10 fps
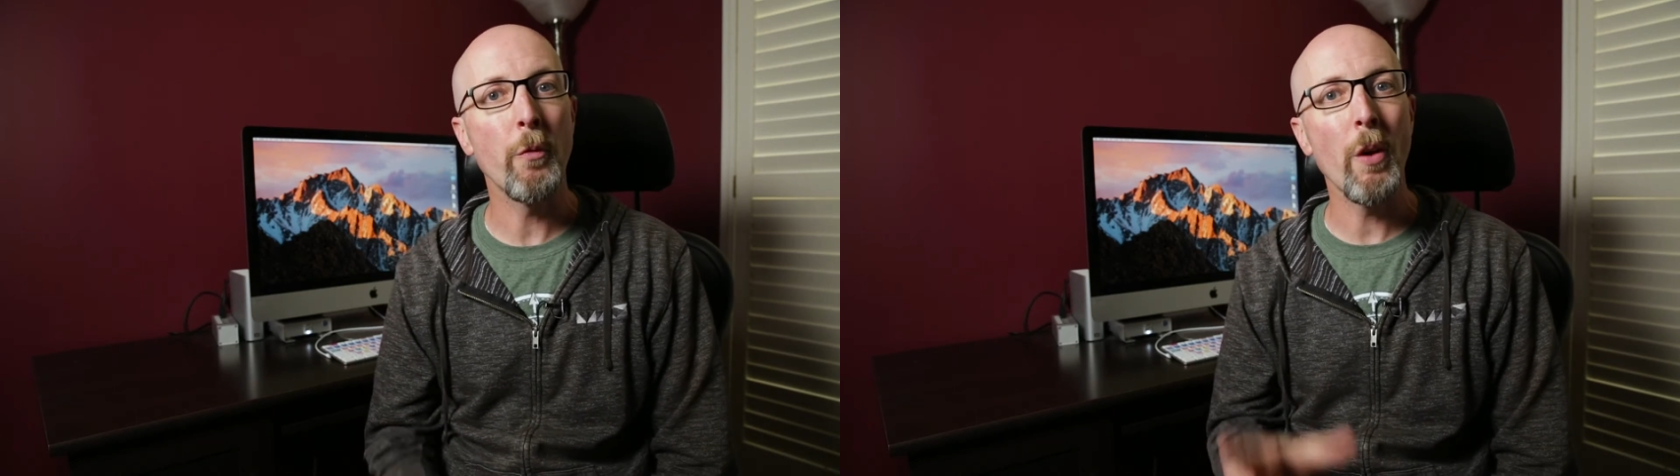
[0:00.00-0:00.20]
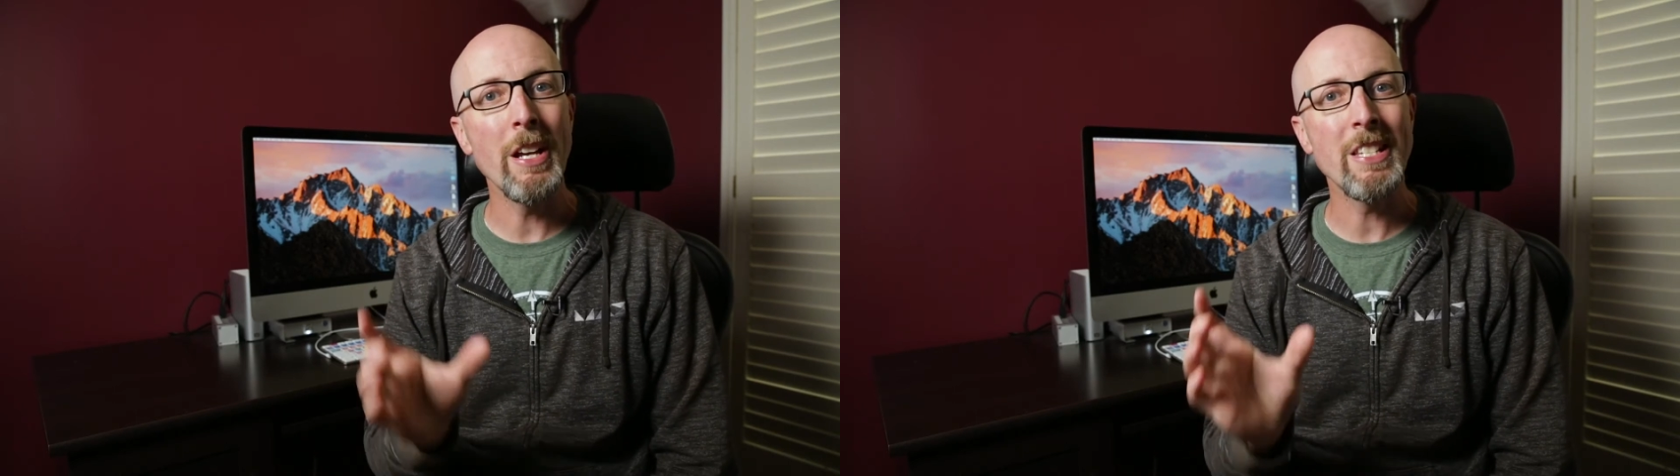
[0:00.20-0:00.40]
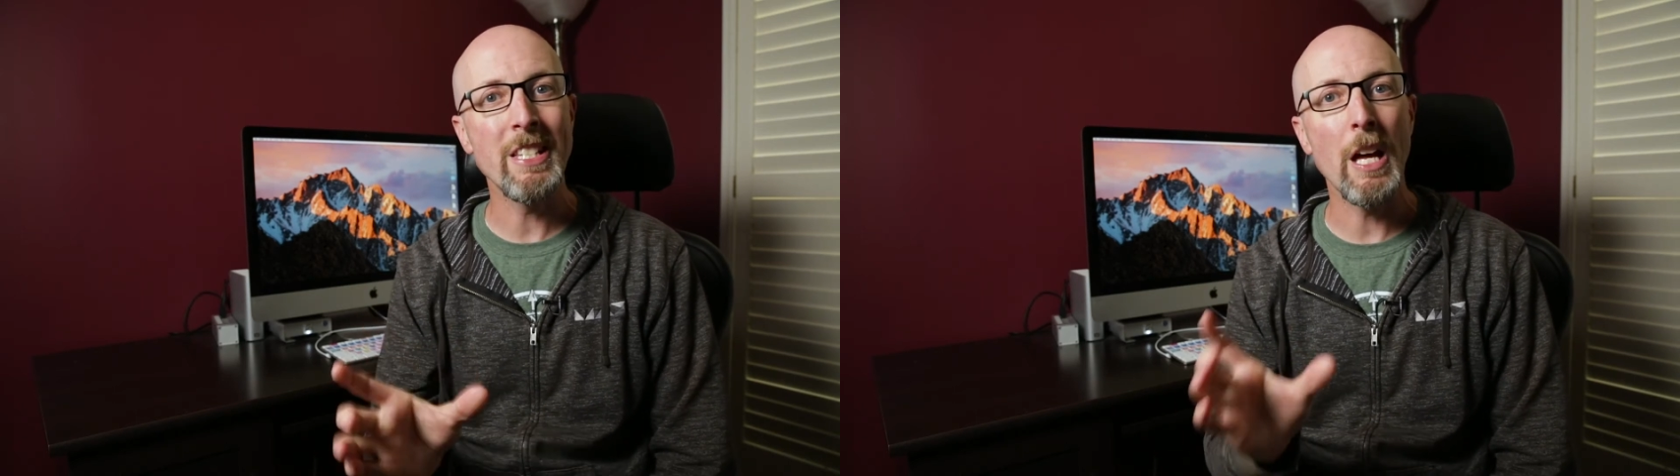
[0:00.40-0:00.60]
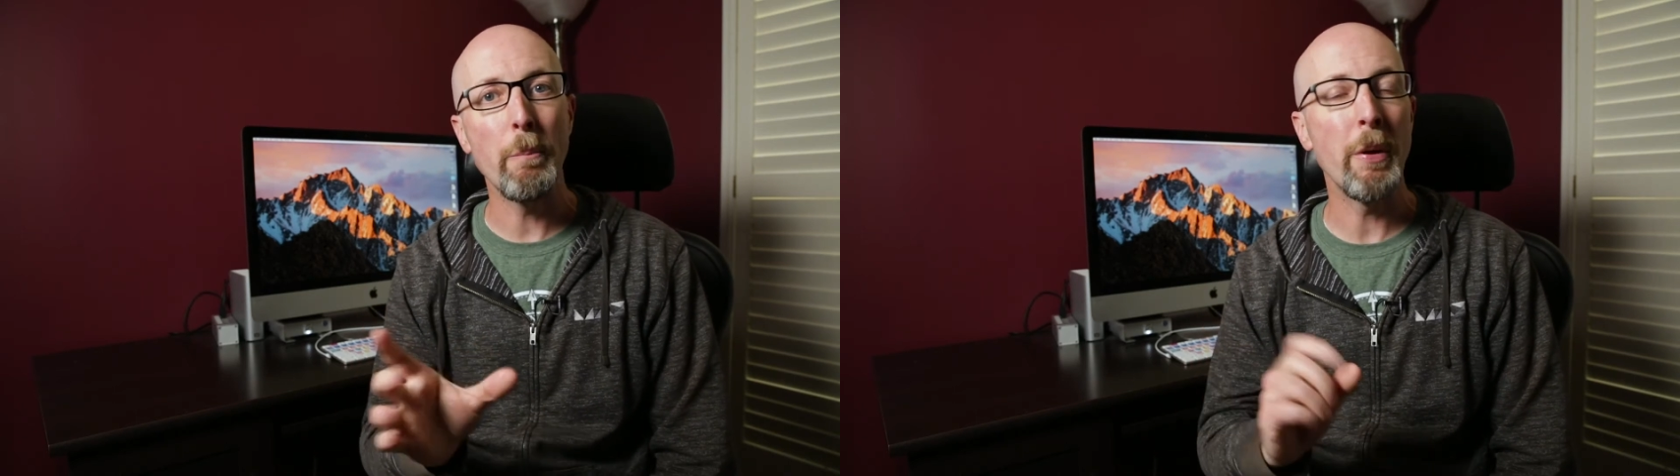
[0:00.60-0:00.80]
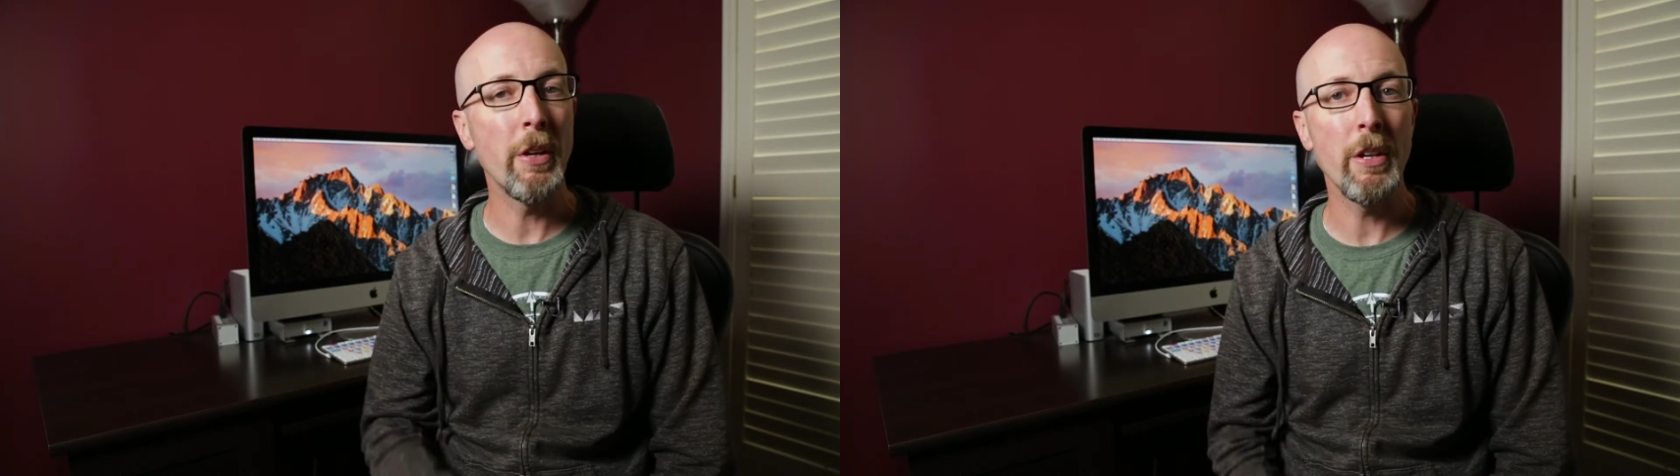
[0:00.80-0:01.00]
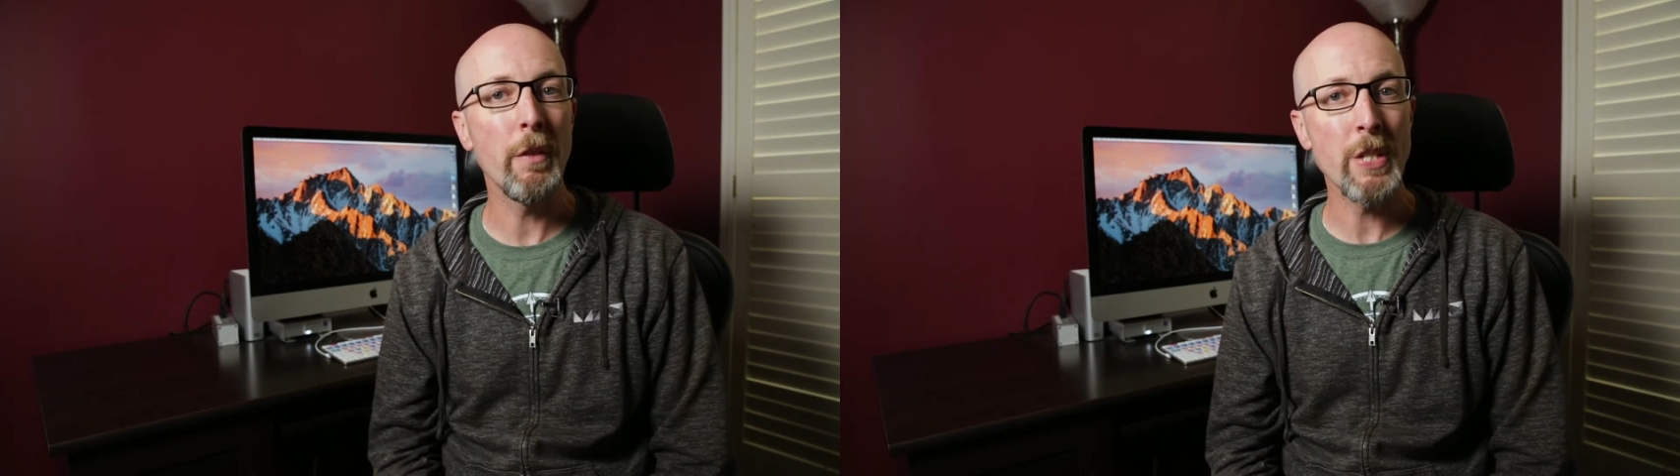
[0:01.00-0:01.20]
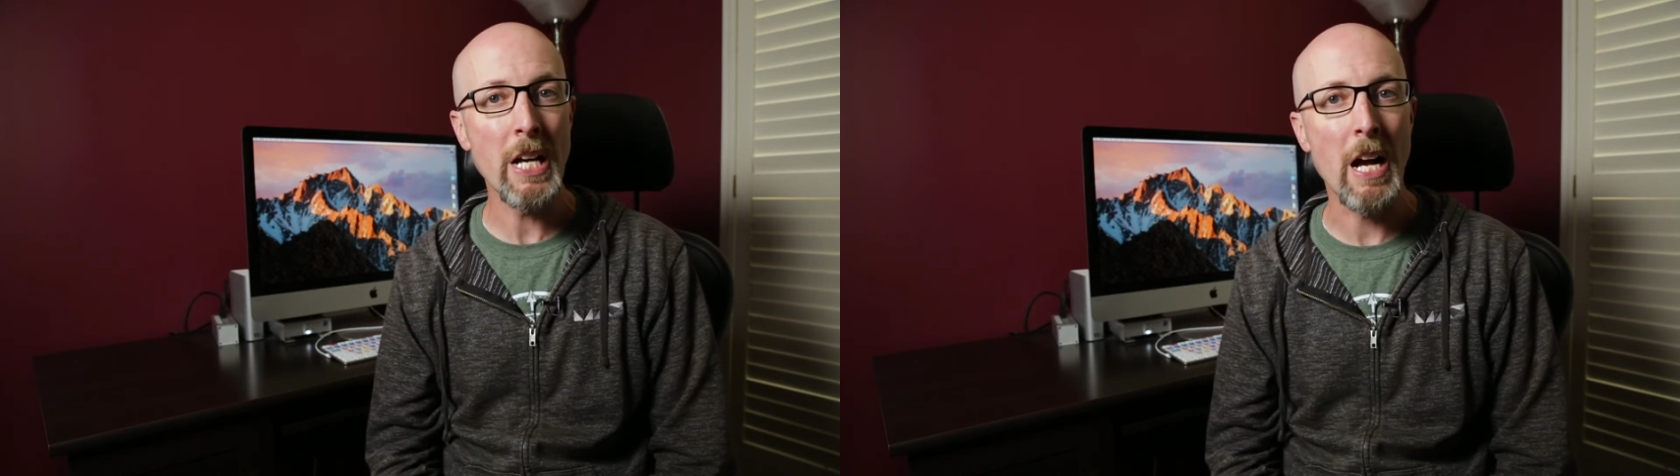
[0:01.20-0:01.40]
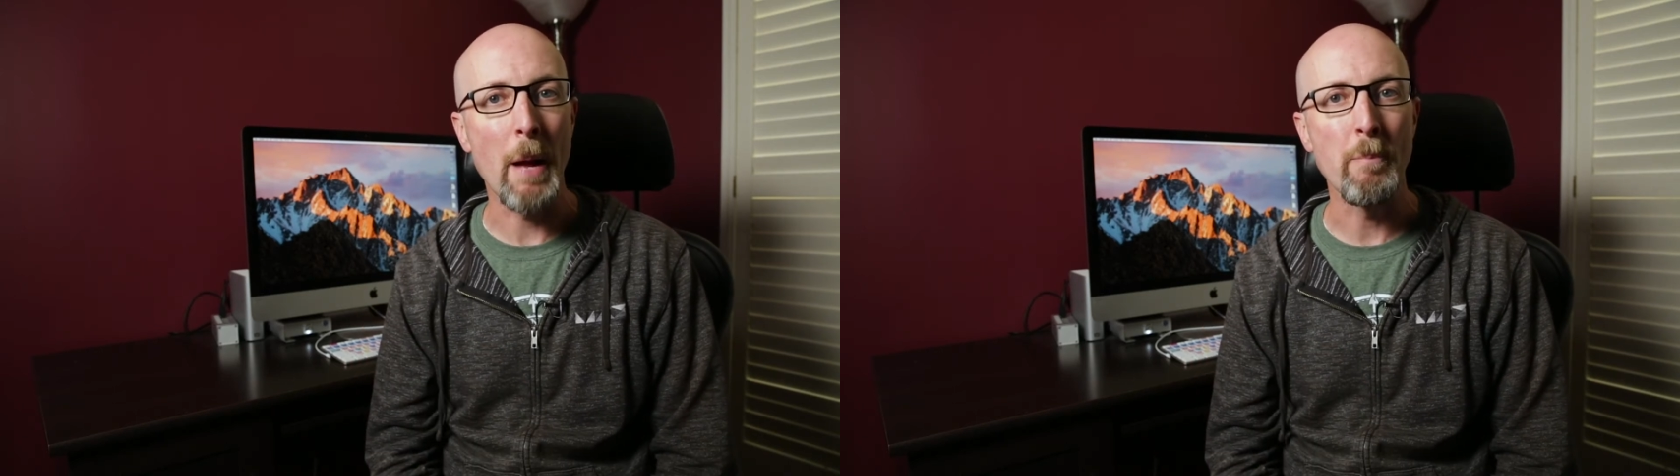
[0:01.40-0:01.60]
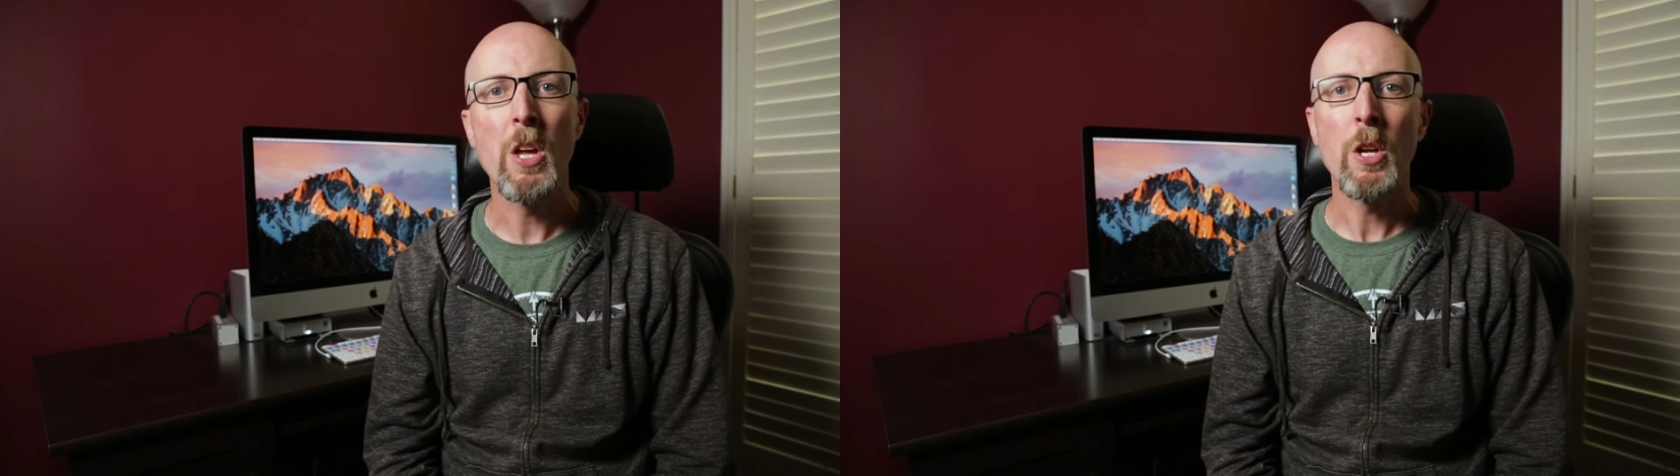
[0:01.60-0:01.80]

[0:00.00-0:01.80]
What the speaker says: for a set period of time.